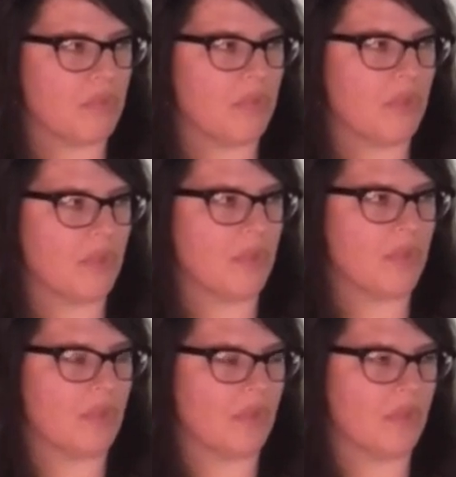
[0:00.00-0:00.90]

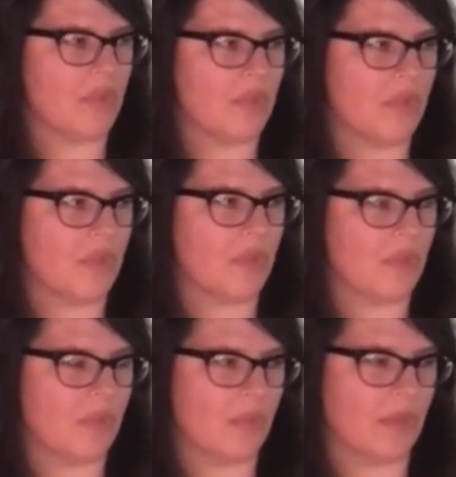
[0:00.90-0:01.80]

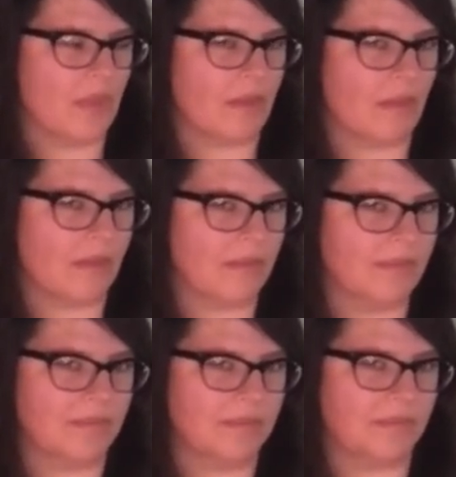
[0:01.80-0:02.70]

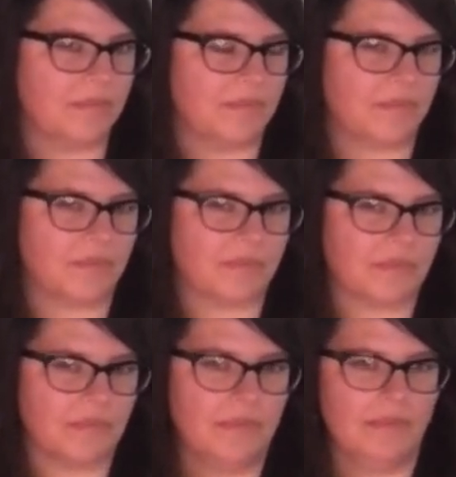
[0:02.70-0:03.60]

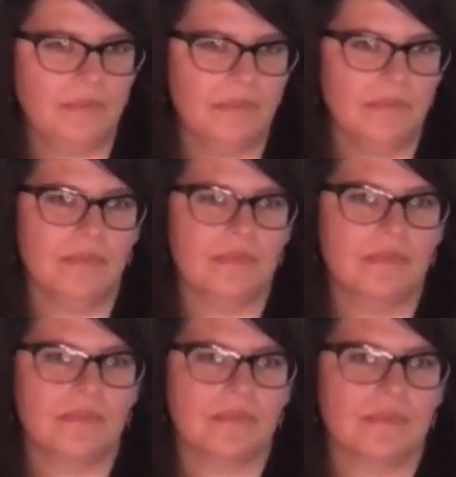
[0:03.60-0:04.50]

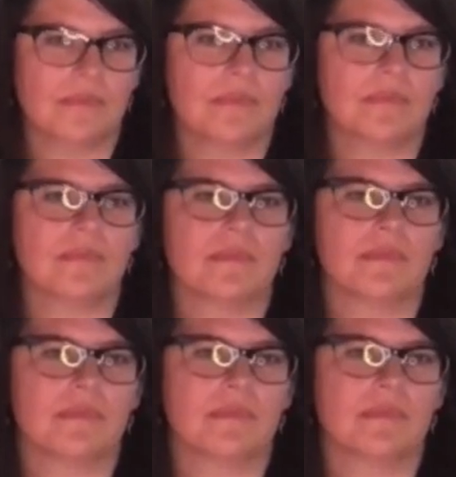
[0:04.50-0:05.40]

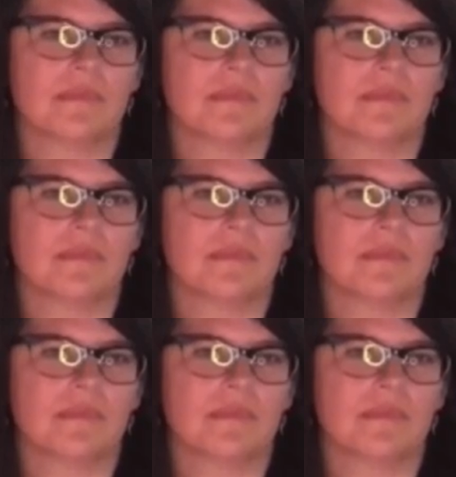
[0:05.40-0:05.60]
This person isn't speaking.